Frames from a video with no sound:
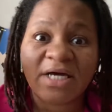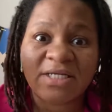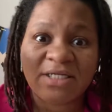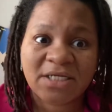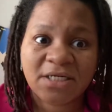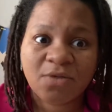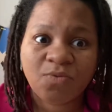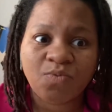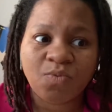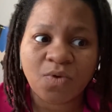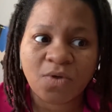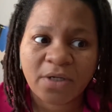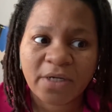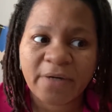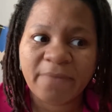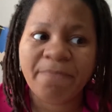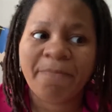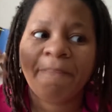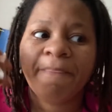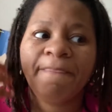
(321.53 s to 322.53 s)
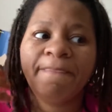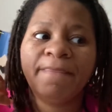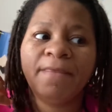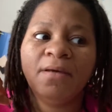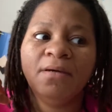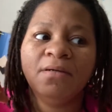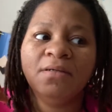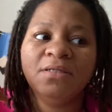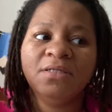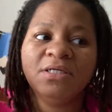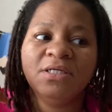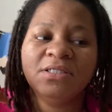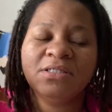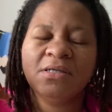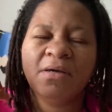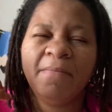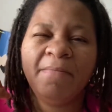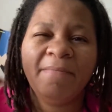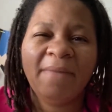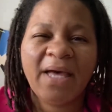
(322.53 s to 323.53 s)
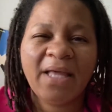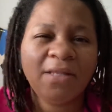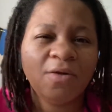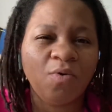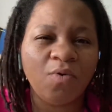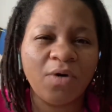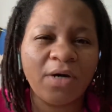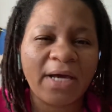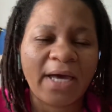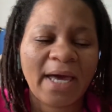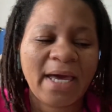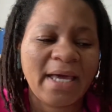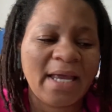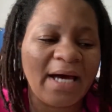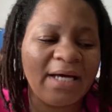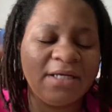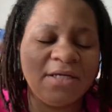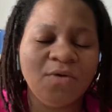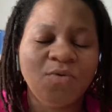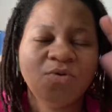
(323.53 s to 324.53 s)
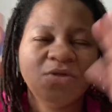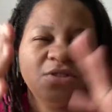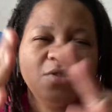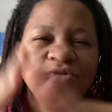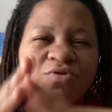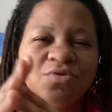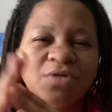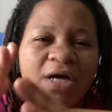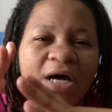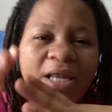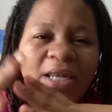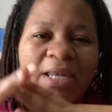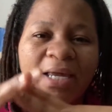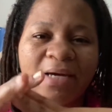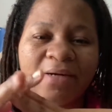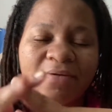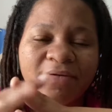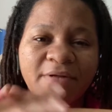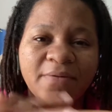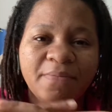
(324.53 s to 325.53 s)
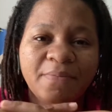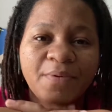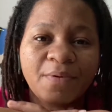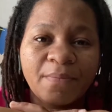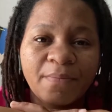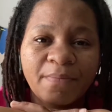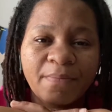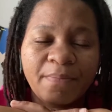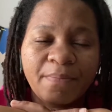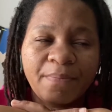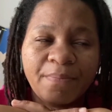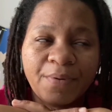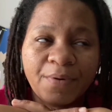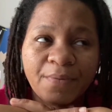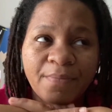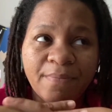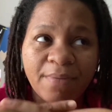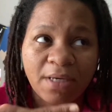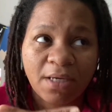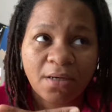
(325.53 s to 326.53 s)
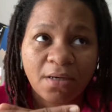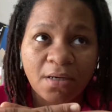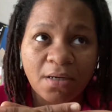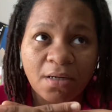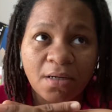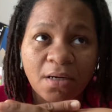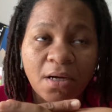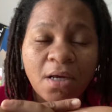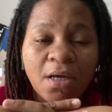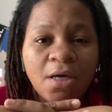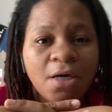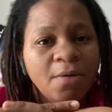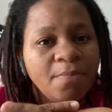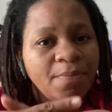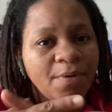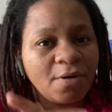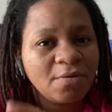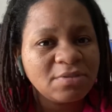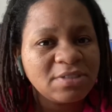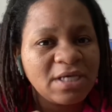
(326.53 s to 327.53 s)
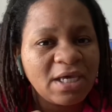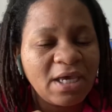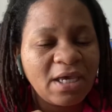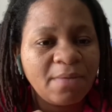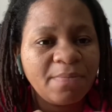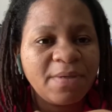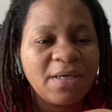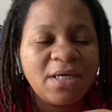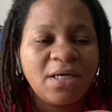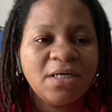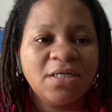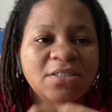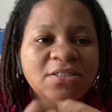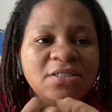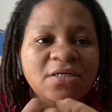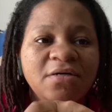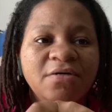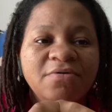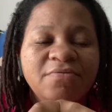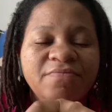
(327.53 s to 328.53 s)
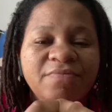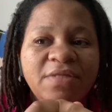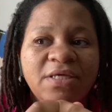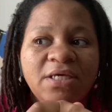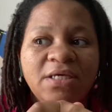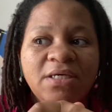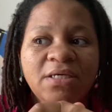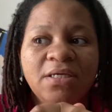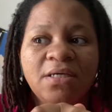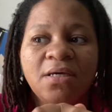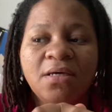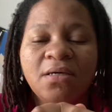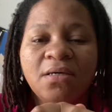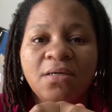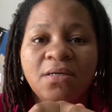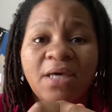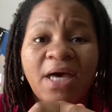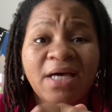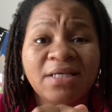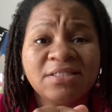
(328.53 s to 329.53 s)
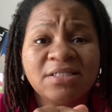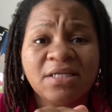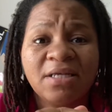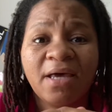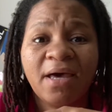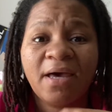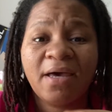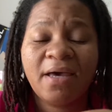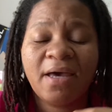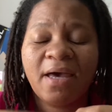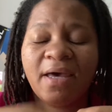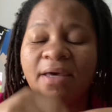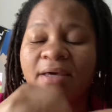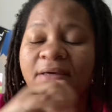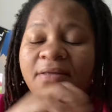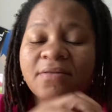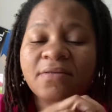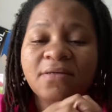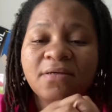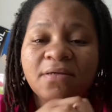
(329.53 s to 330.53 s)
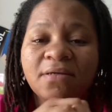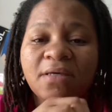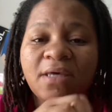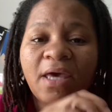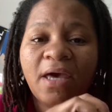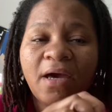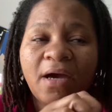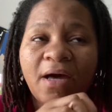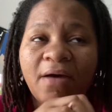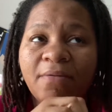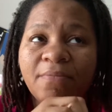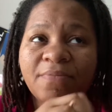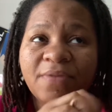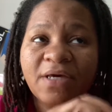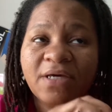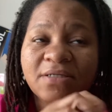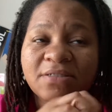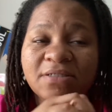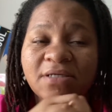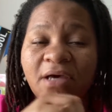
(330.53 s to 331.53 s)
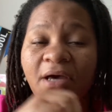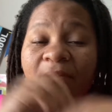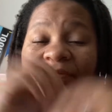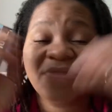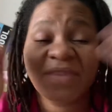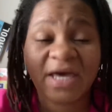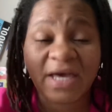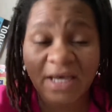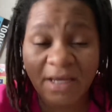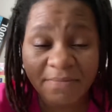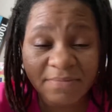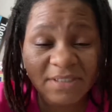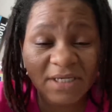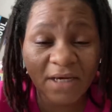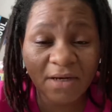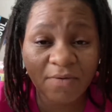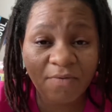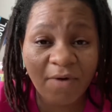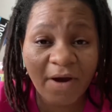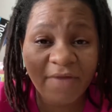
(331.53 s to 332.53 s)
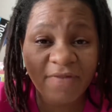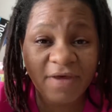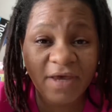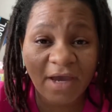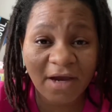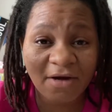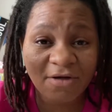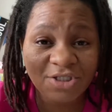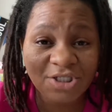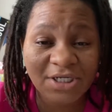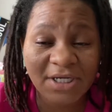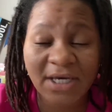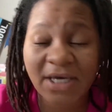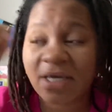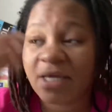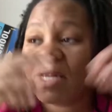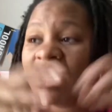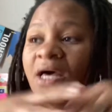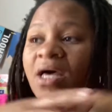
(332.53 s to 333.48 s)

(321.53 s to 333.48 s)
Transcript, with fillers: did want is mainly Orgain. I didn't want to drink a lot of the Premier protein because of the caseinate and the I think I'm saying it right, the carrageenan.